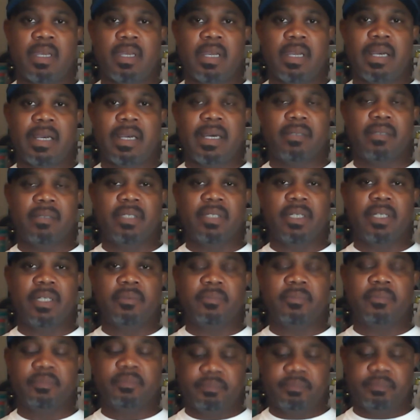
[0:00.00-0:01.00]
I don't
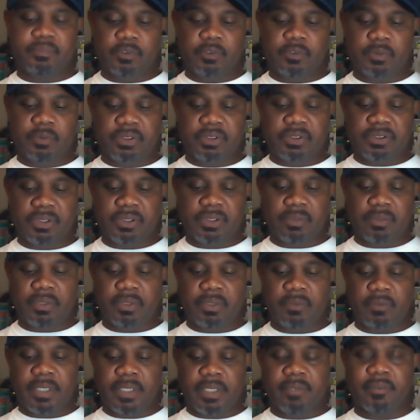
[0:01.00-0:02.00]
know. We'll see
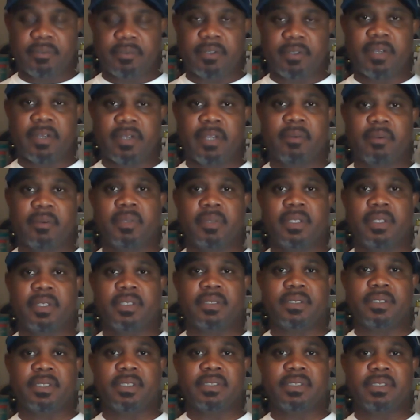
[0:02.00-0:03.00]
what Randy Gregory brings
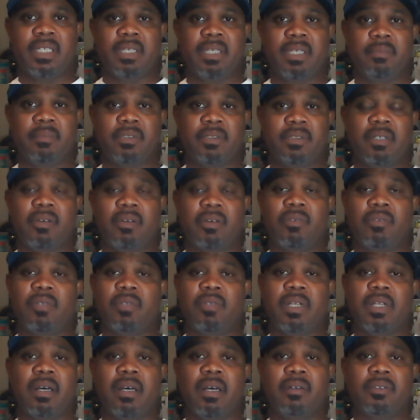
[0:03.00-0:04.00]
to the table along
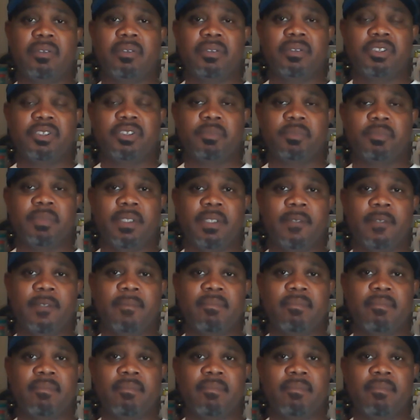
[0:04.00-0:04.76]
with Aldon Smith.